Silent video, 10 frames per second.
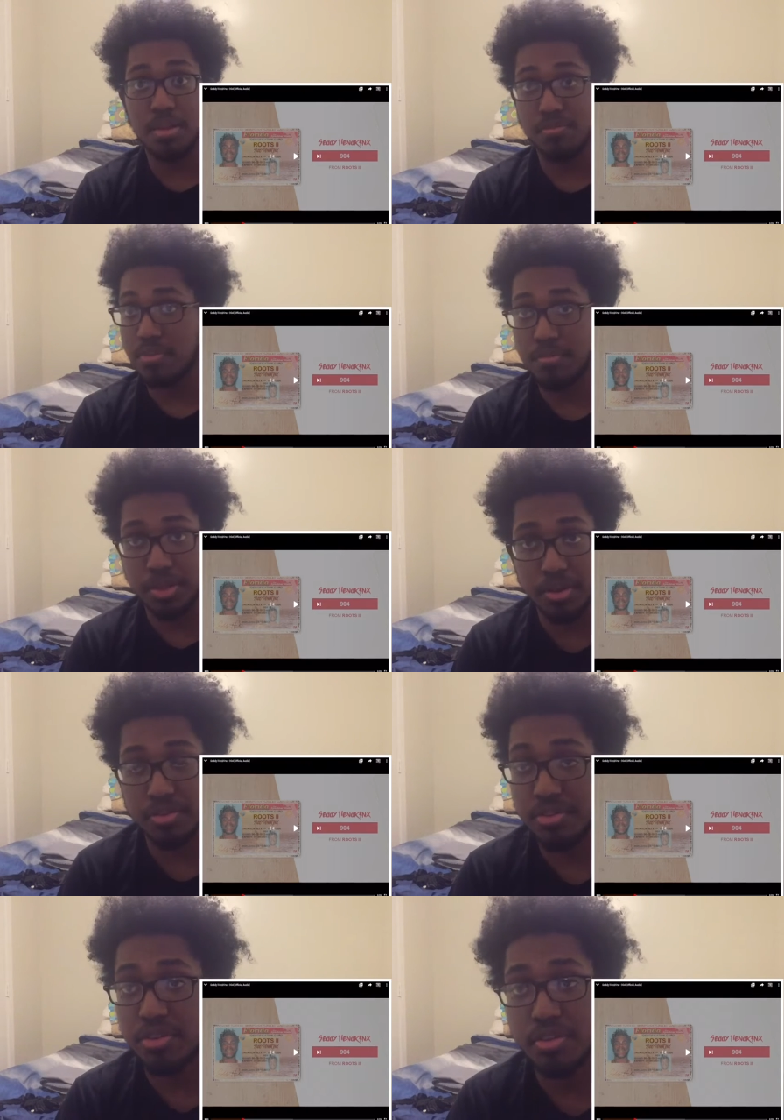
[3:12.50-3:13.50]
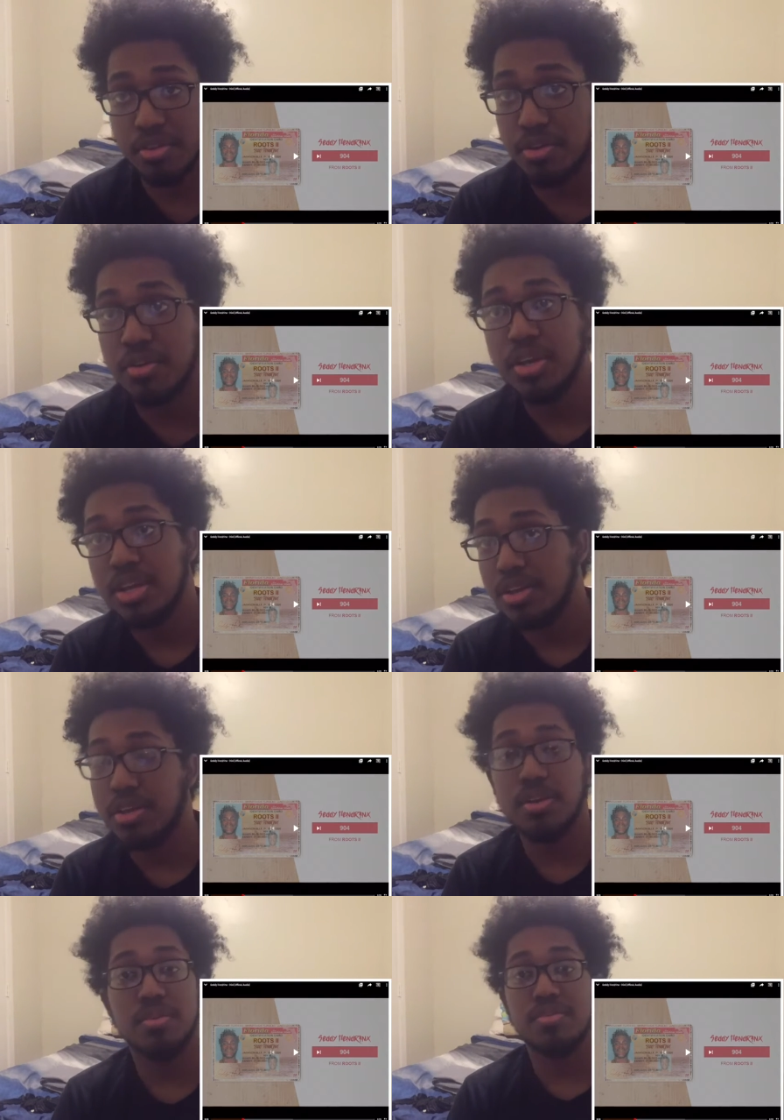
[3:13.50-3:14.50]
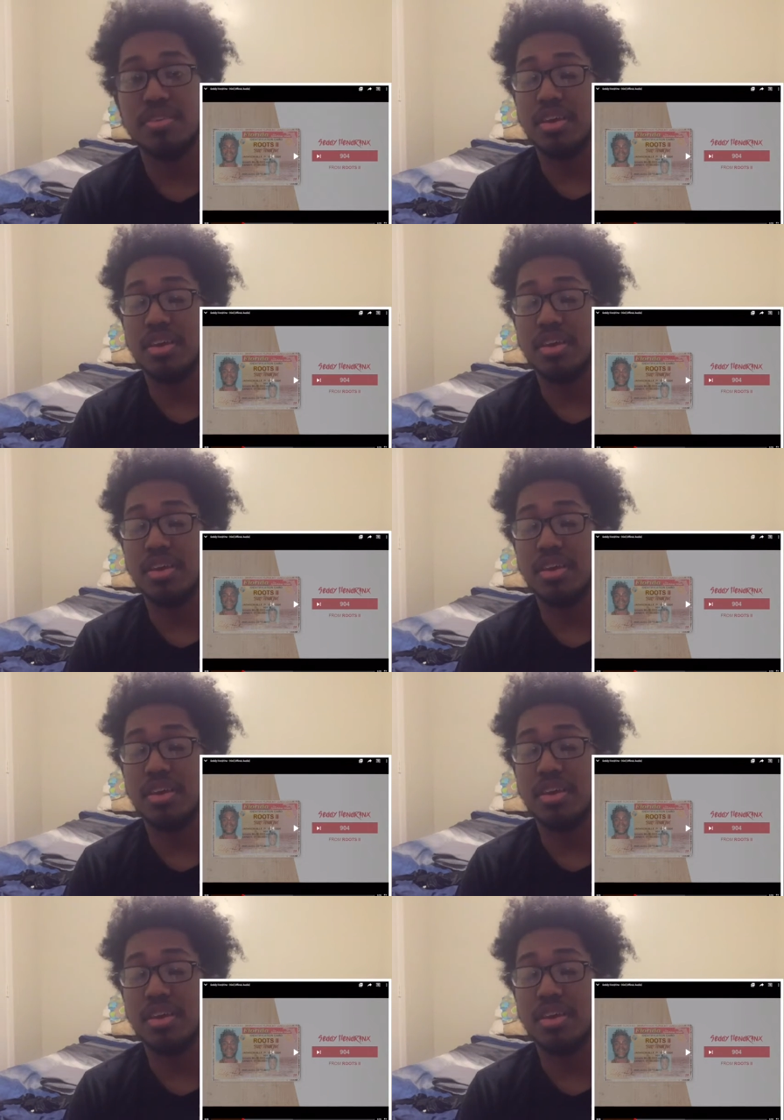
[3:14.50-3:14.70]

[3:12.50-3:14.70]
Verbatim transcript: I'm not from there. So, you know, you get what I'm